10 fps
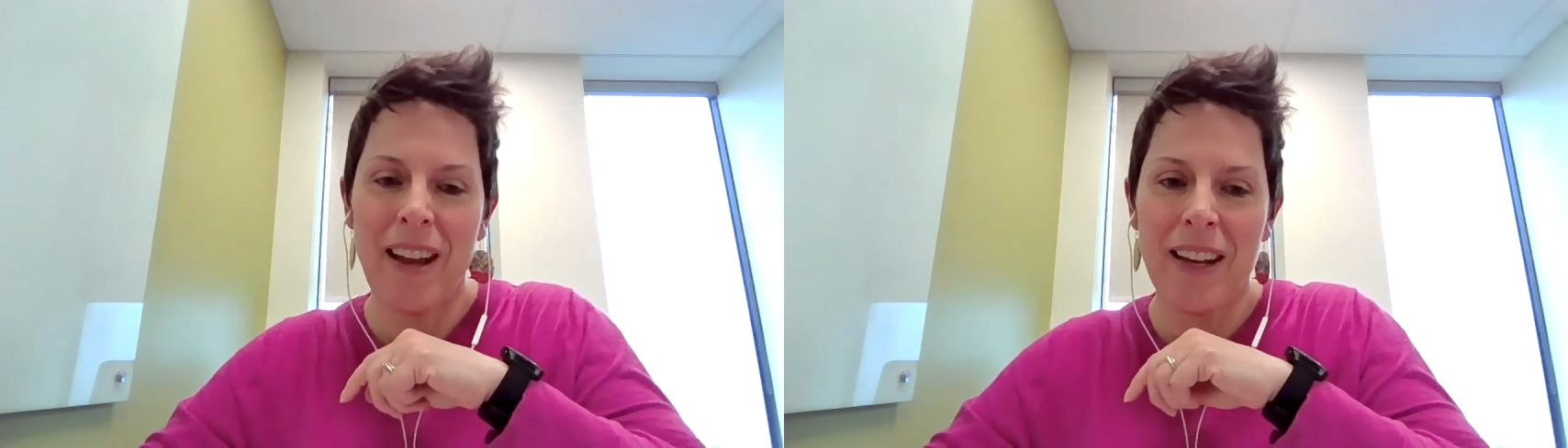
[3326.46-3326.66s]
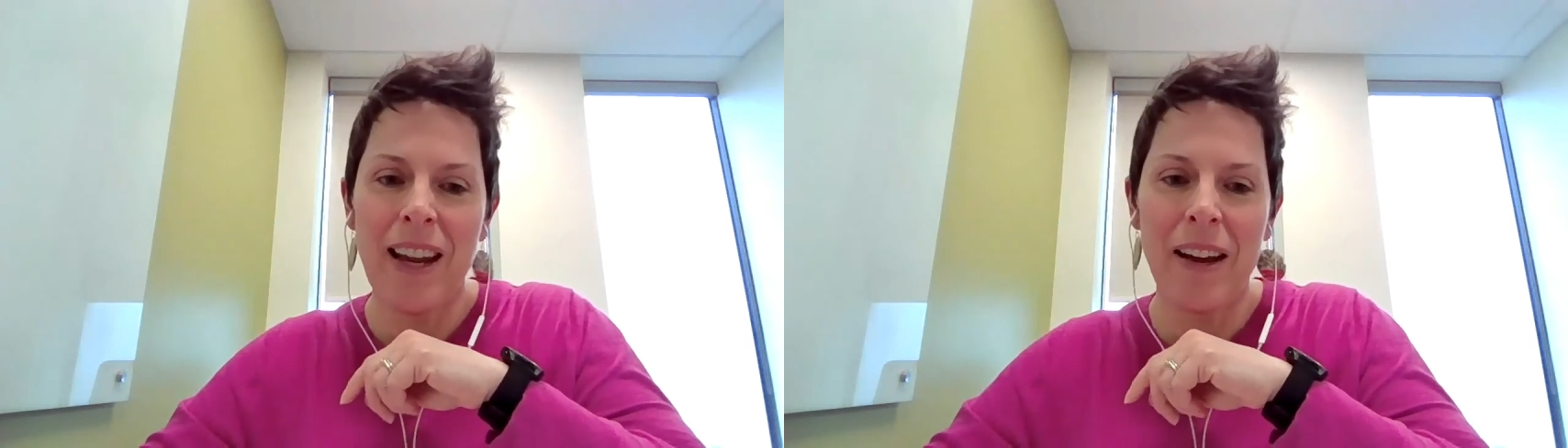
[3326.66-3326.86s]

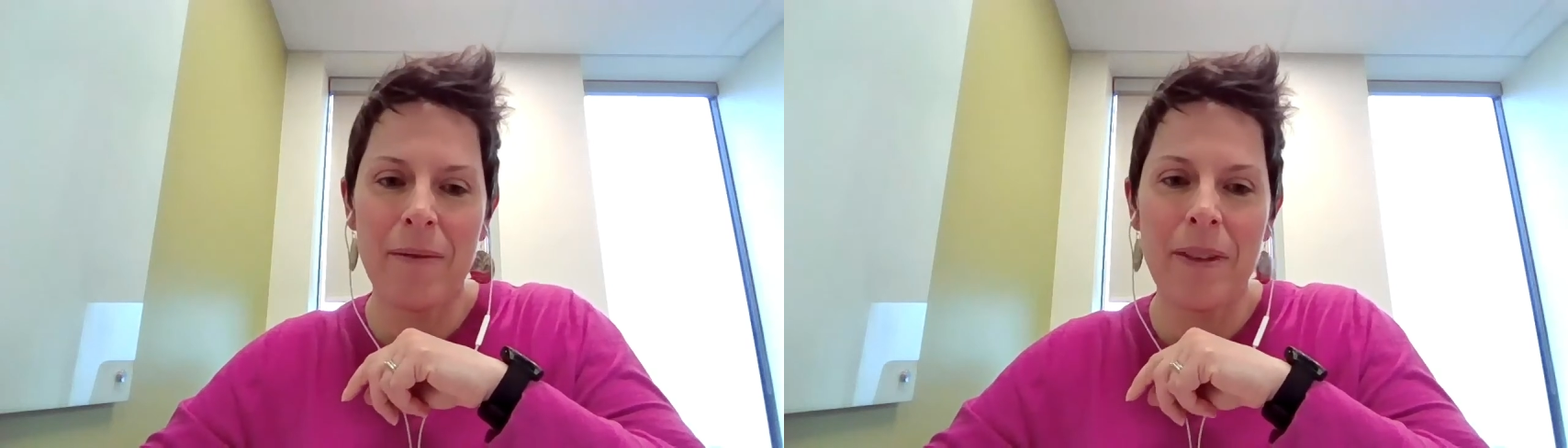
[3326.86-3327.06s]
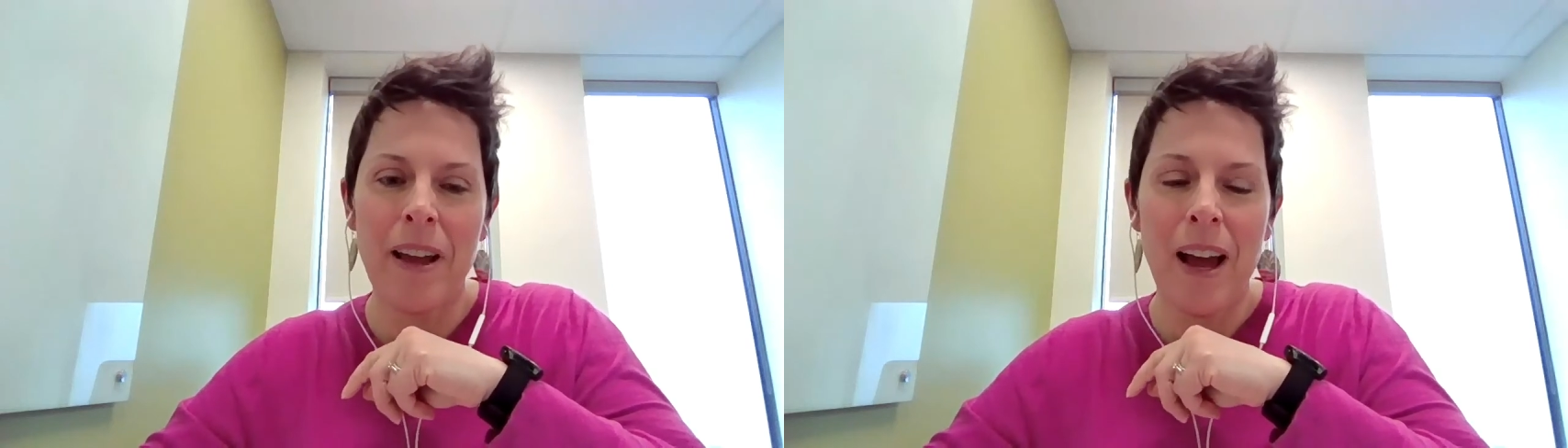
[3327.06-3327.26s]
Yeah,
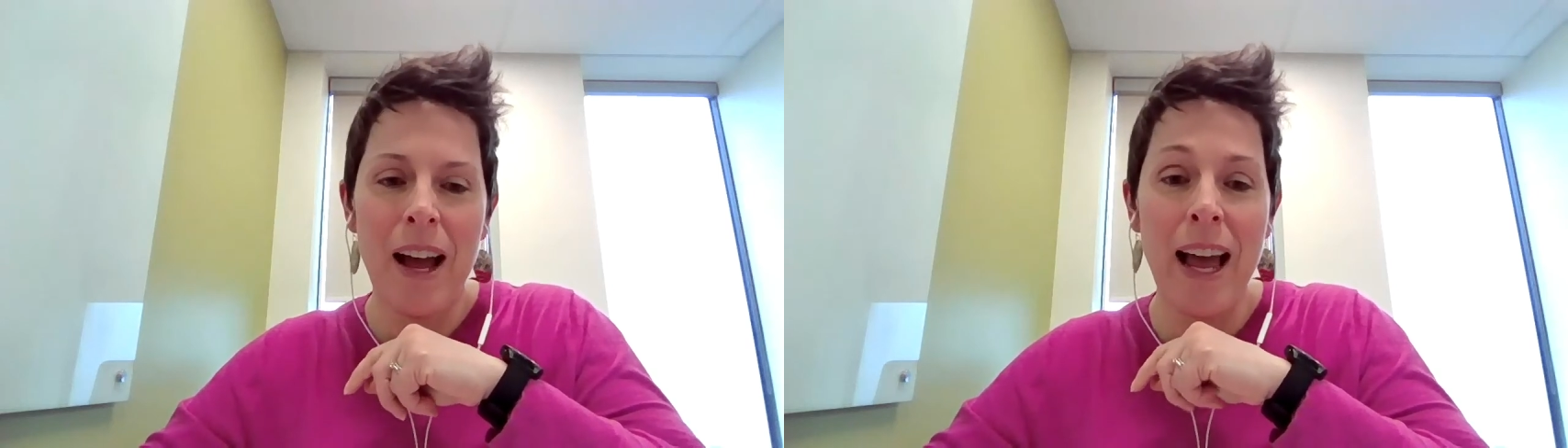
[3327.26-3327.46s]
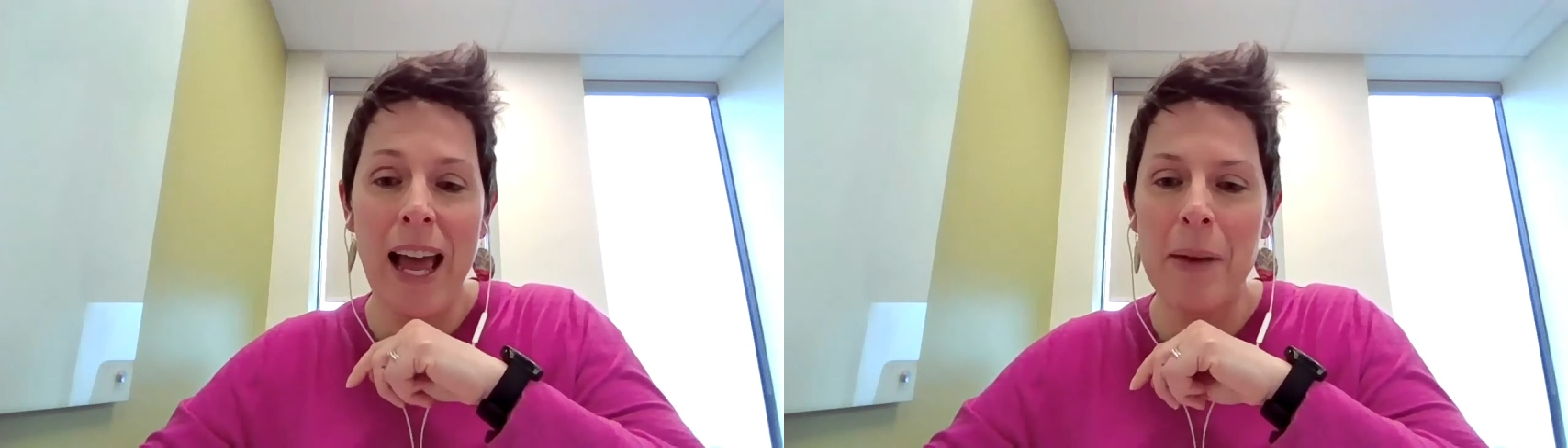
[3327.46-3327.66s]

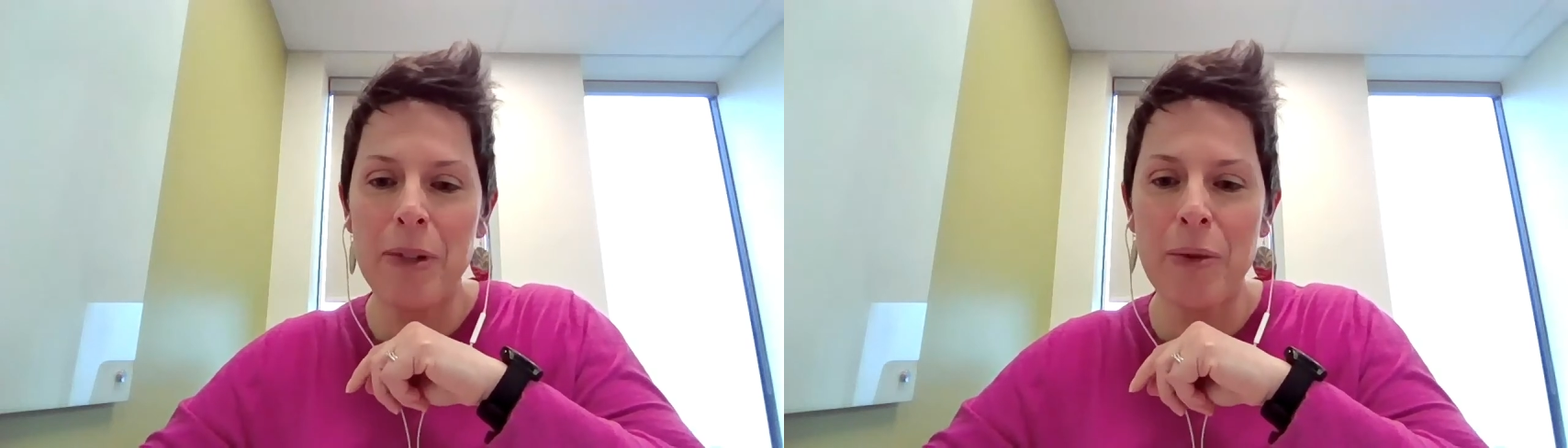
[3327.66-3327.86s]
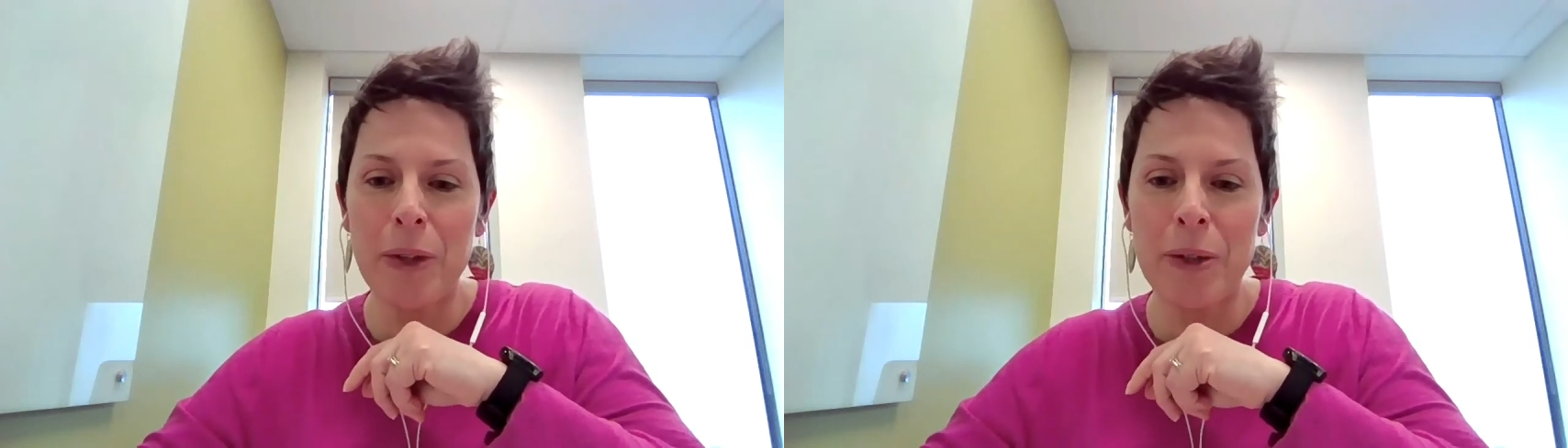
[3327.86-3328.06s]

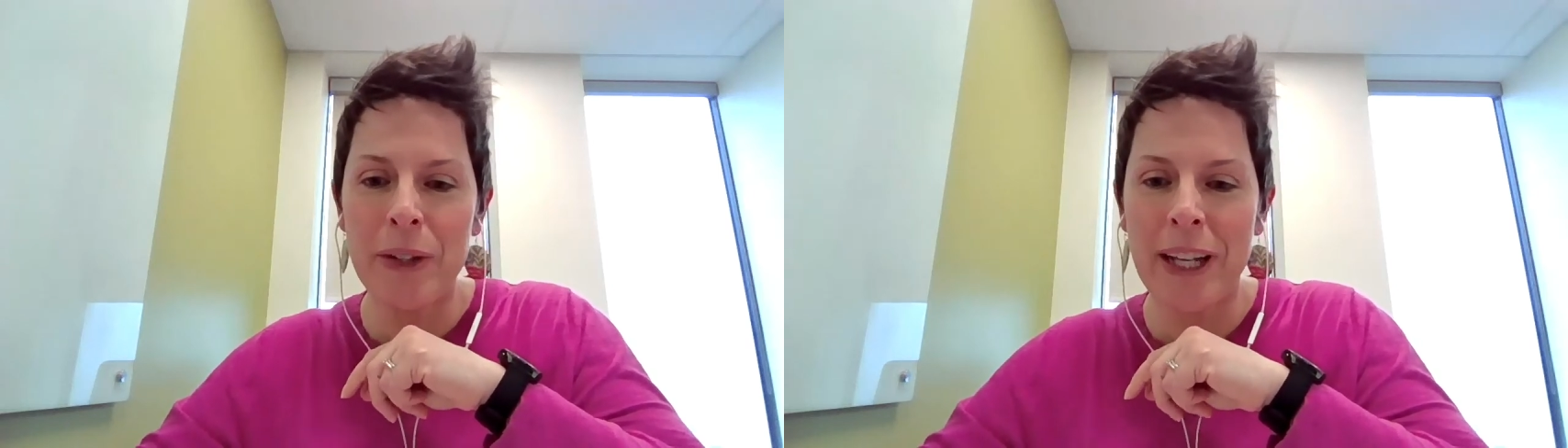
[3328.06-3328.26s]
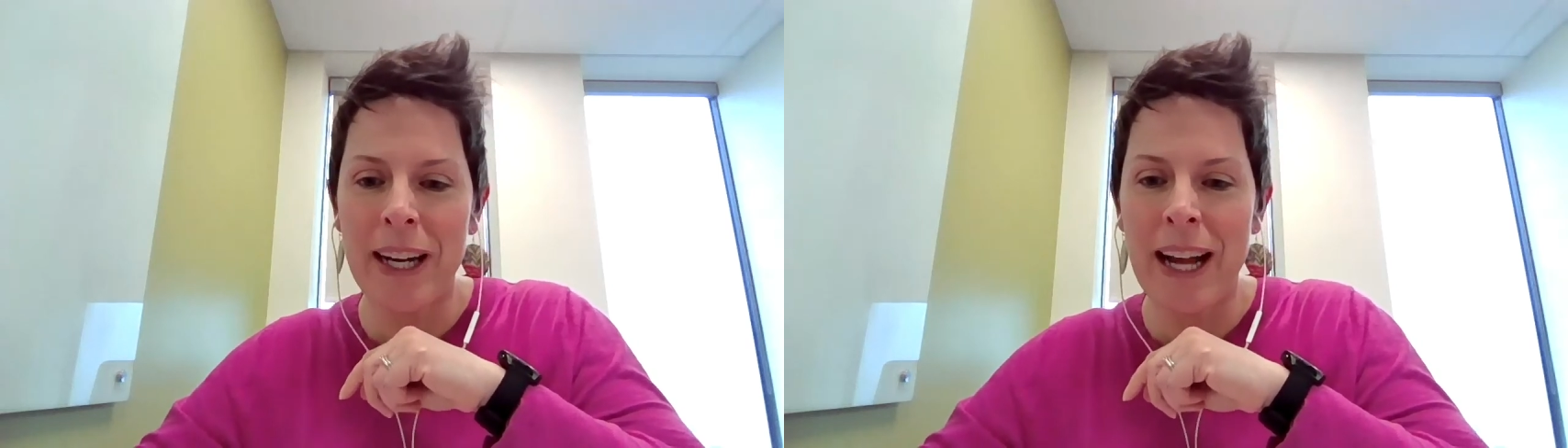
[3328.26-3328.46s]

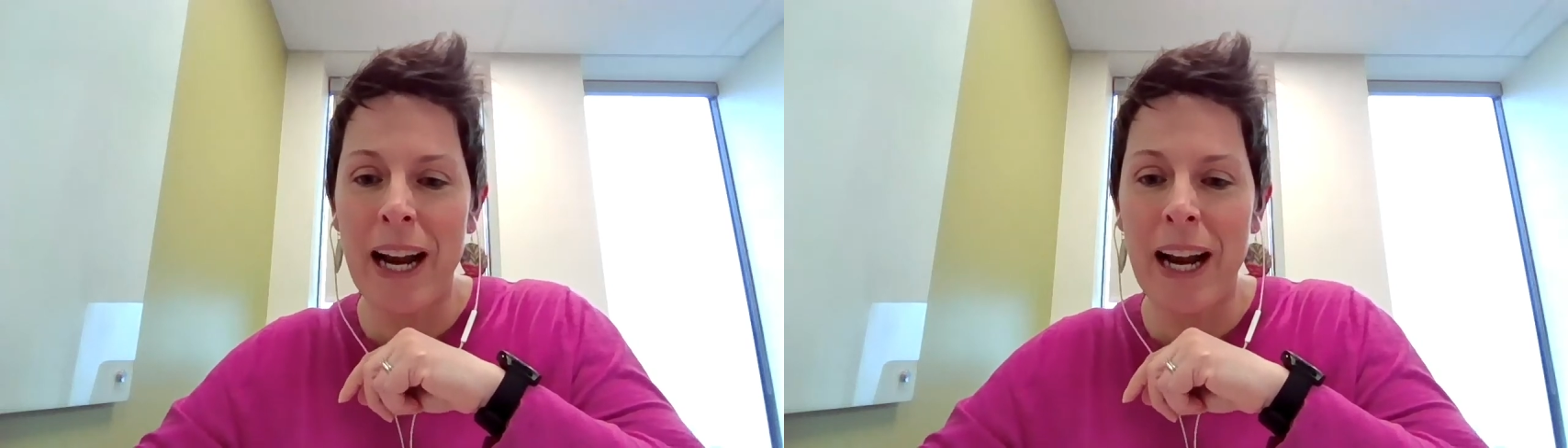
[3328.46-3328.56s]
absolutely.